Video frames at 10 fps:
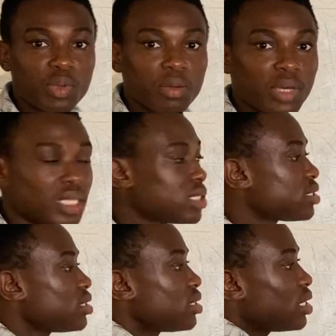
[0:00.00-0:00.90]
payment,
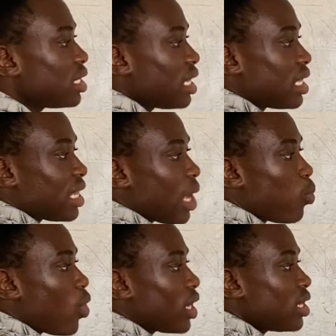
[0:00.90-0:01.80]
then a
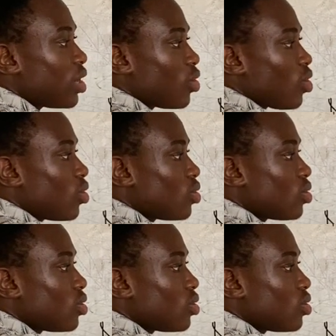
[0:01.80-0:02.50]
type 1 error